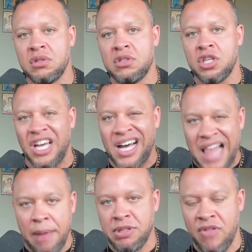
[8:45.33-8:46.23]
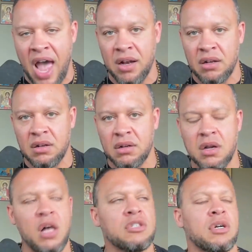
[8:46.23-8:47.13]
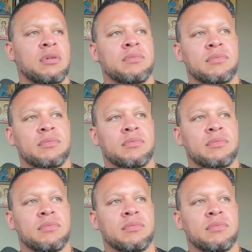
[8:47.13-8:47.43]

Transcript: to the collapse of that culture.